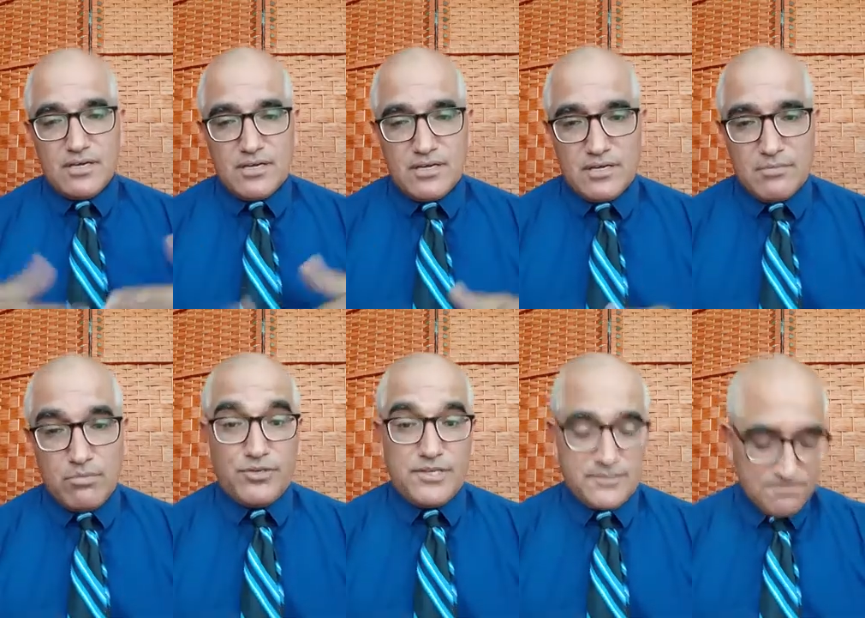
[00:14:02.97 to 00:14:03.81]

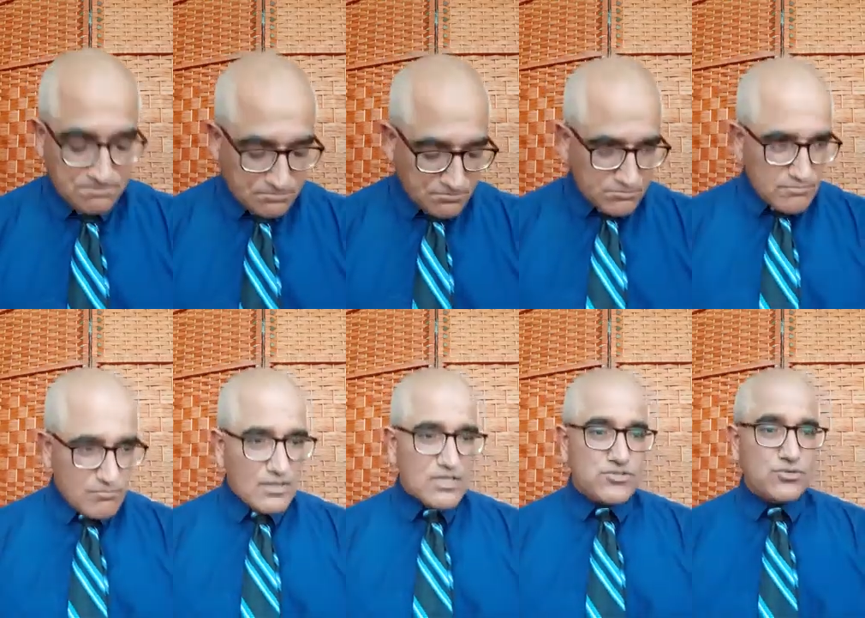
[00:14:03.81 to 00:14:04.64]
body.
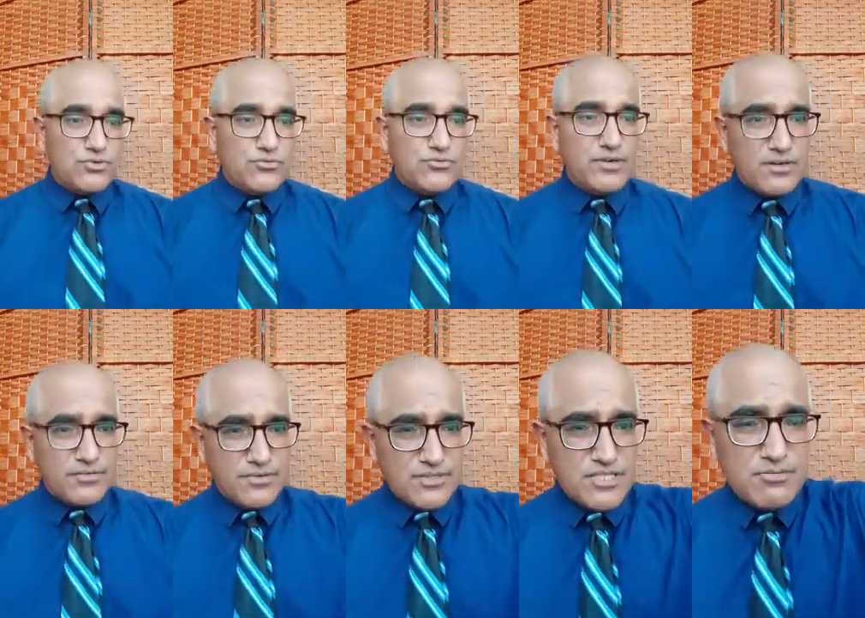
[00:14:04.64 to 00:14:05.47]
So
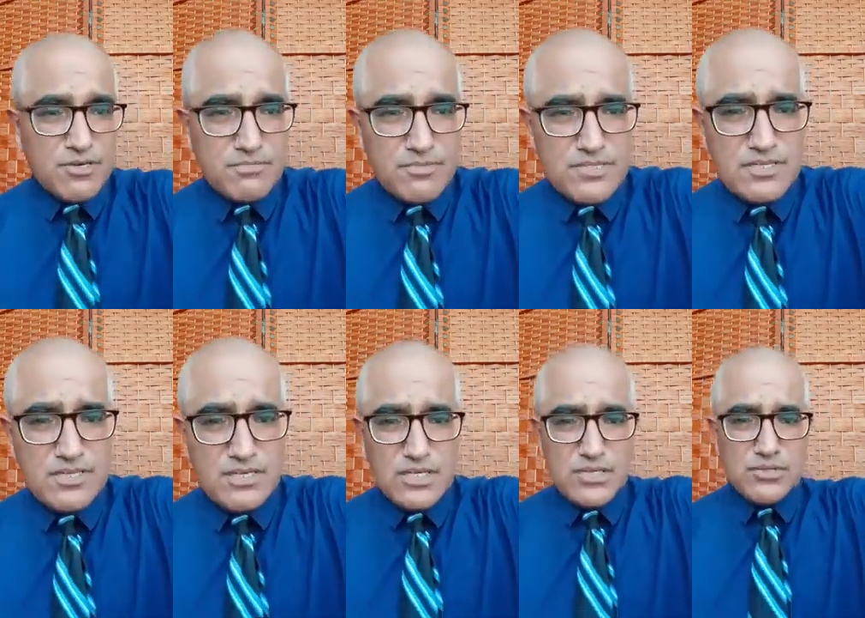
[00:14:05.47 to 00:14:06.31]
for this purpose,
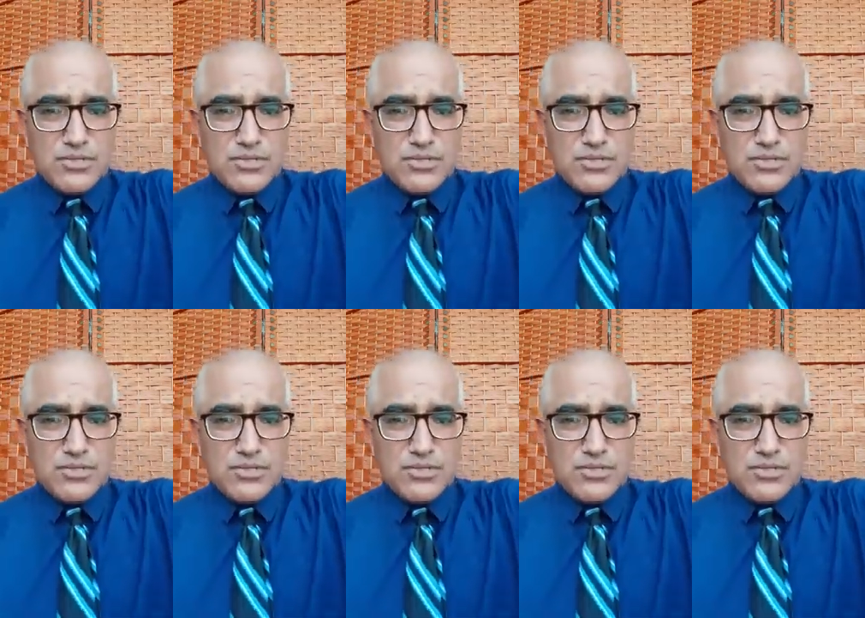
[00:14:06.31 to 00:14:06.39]
you have